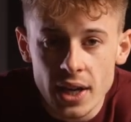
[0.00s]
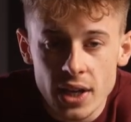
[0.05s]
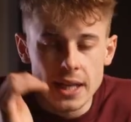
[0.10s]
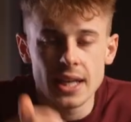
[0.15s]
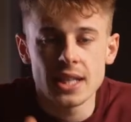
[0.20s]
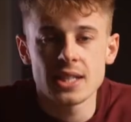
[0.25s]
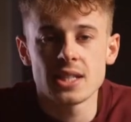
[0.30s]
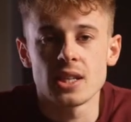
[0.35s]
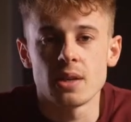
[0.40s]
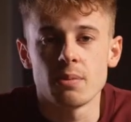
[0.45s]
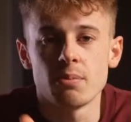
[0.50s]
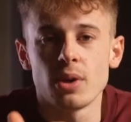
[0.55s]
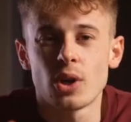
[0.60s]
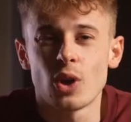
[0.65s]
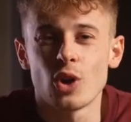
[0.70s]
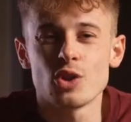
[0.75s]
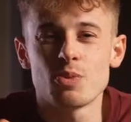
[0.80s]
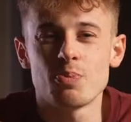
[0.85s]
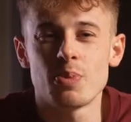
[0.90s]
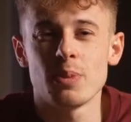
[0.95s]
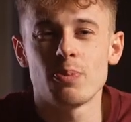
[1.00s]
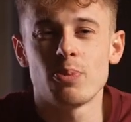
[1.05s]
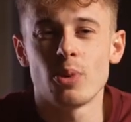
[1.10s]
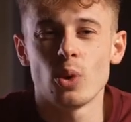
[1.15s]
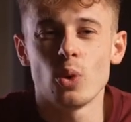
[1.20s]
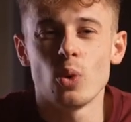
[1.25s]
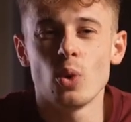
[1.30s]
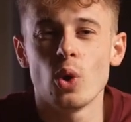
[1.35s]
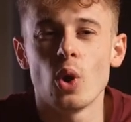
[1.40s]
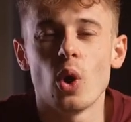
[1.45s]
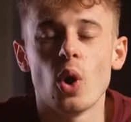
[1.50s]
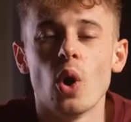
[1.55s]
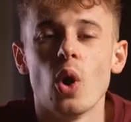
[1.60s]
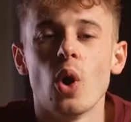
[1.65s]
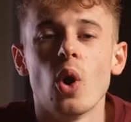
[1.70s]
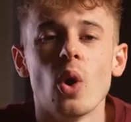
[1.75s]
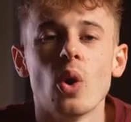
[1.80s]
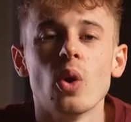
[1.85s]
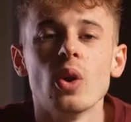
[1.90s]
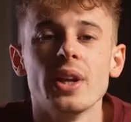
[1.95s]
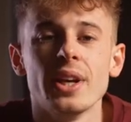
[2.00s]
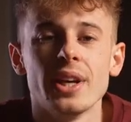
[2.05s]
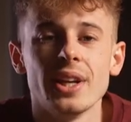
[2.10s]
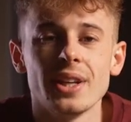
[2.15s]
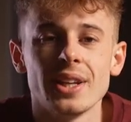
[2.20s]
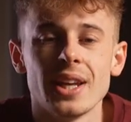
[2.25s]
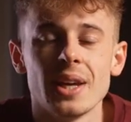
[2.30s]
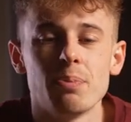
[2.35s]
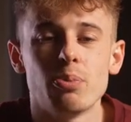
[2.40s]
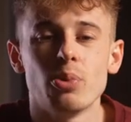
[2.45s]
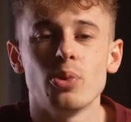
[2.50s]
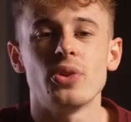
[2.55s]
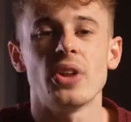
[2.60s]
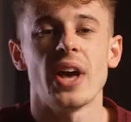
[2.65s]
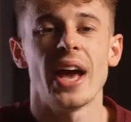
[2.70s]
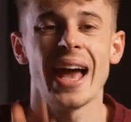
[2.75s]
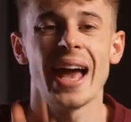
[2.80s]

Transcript: Is it because people who go all in, they put